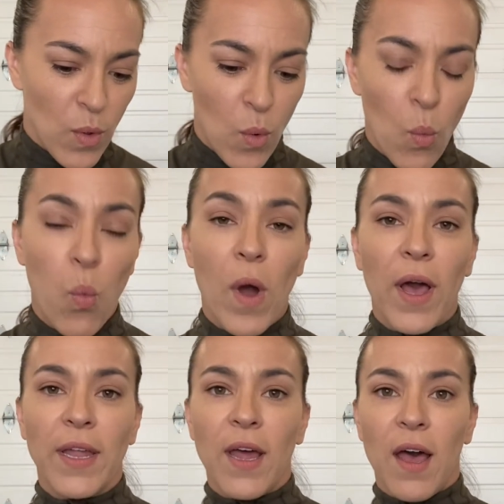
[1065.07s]

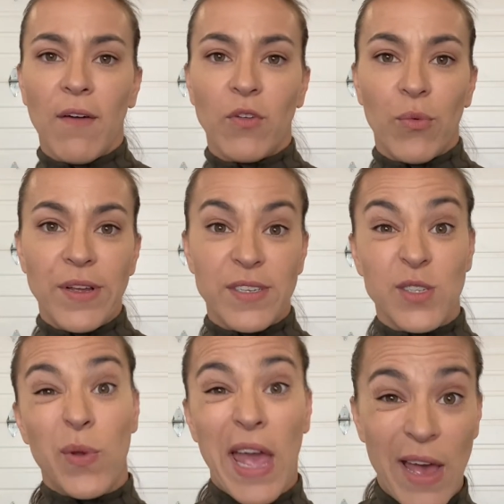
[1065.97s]
One of the reasons
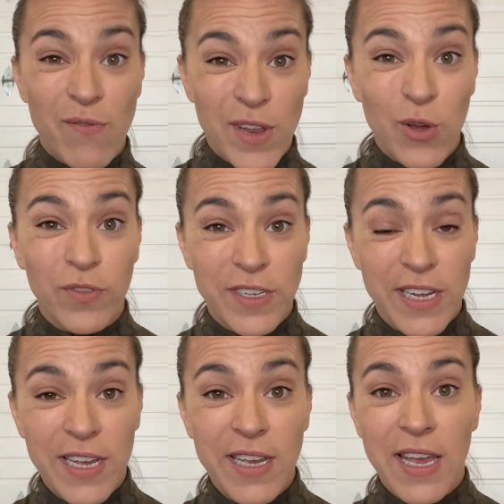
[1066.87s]
we have video
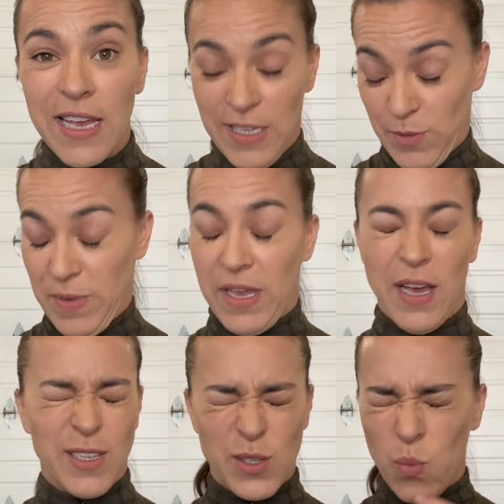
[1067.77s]
fatigue is
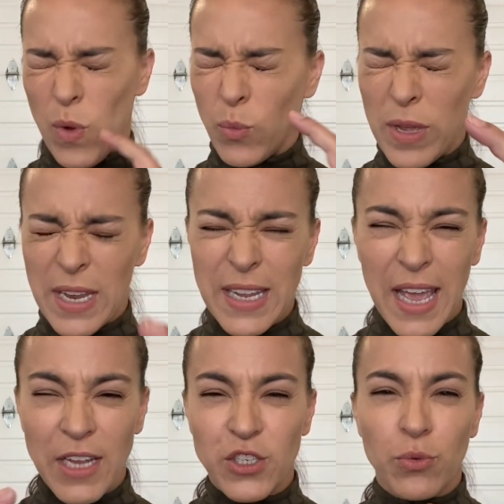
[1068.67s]
because when we
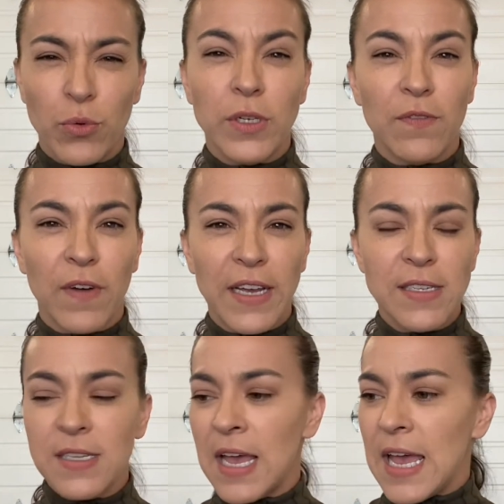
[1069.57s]
engage through the
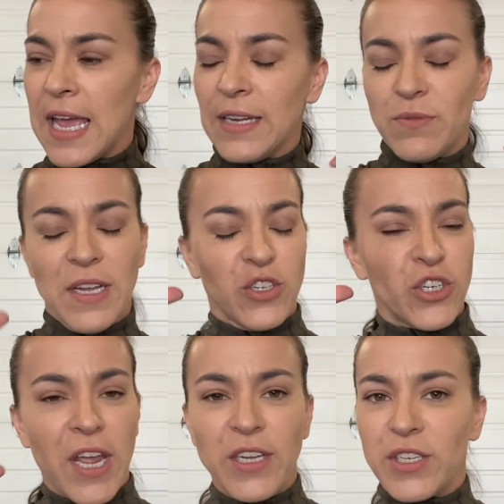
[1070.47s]
device, it
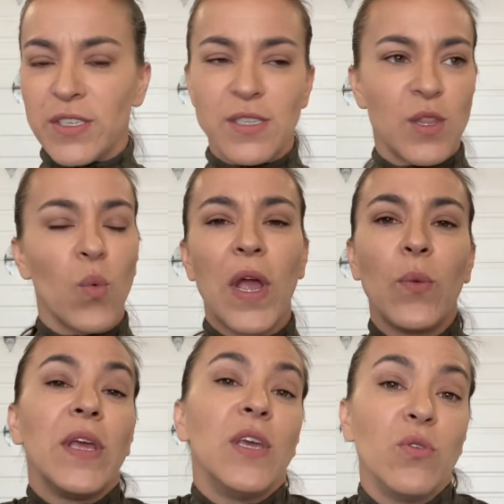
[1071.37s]
changes the way
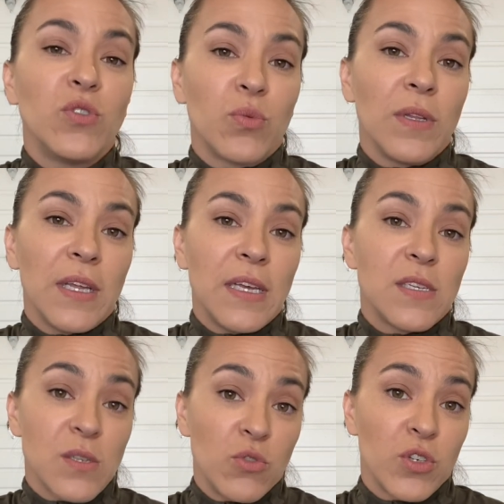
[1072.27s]
we usually
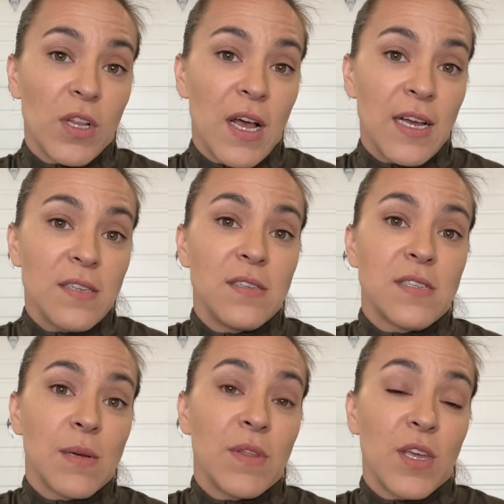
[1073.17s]
socialize and
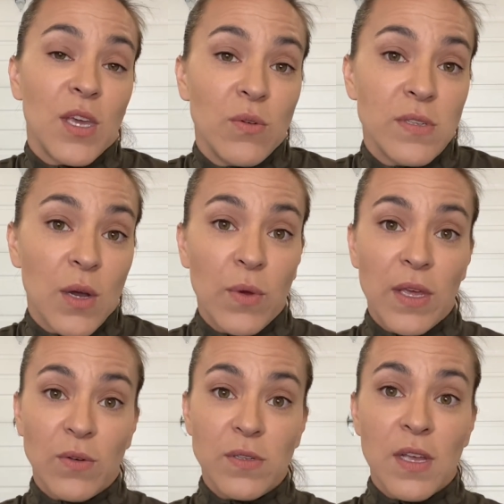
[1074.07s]
some of the cues that we
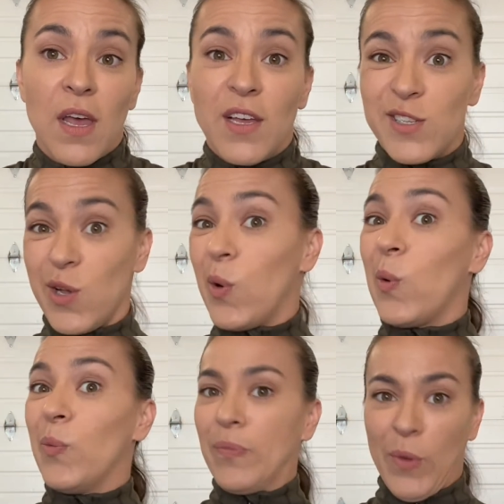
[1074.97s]
use.
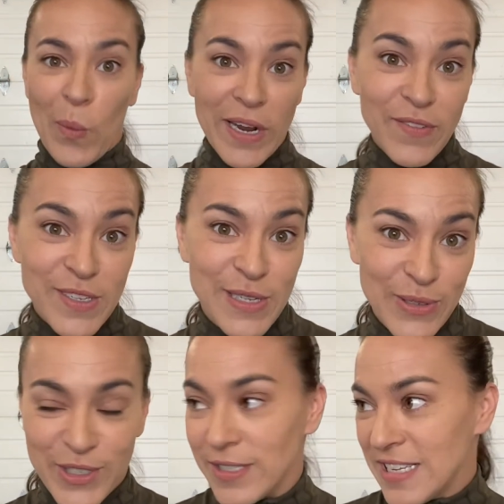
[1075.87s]
So one of the
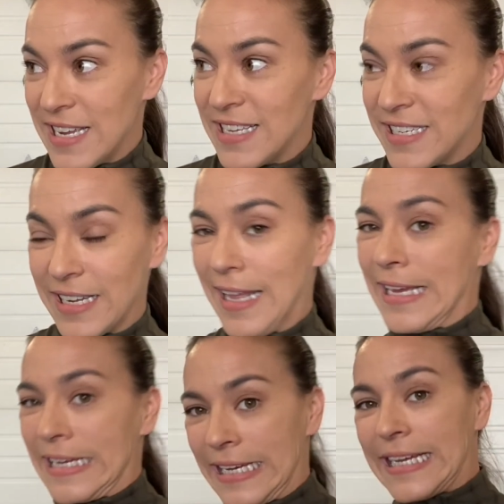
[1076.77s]
solutions is to
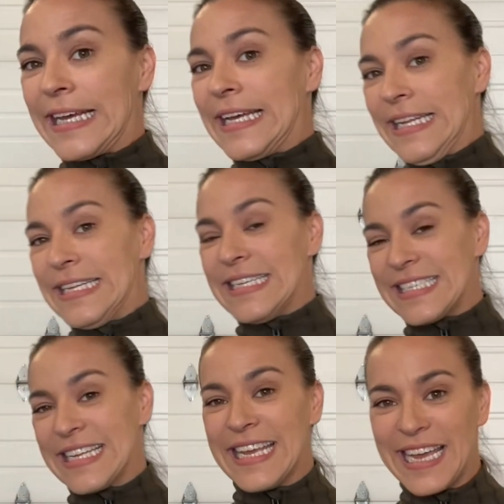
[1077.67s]
like
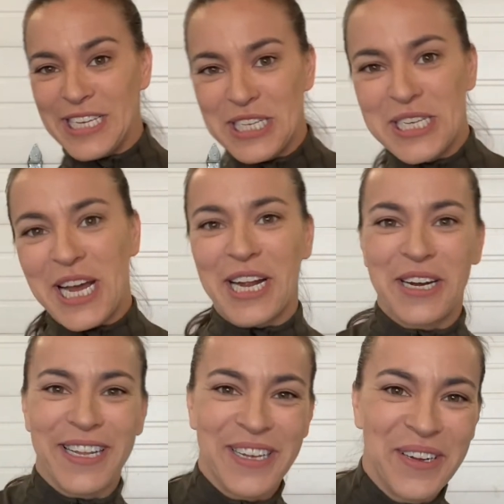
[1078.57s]
disengage
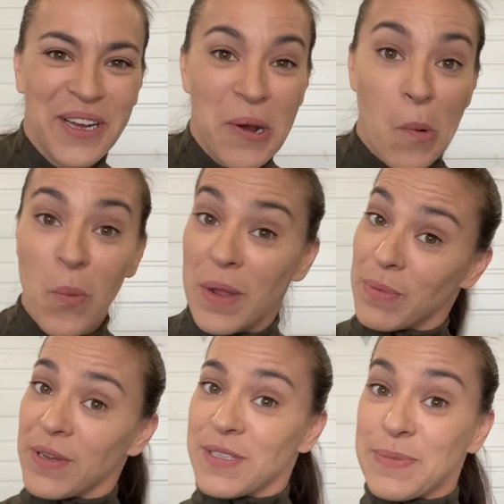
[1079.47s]
entirely when
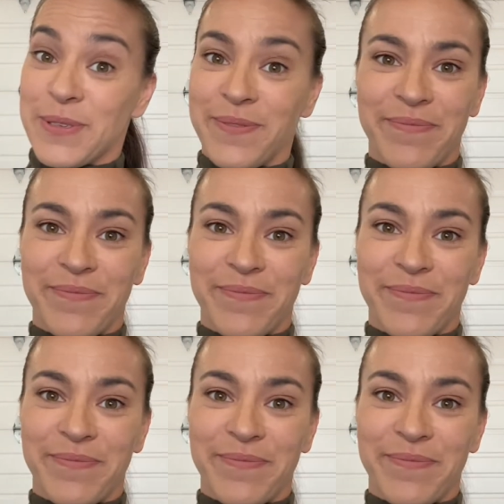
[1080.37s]
possible.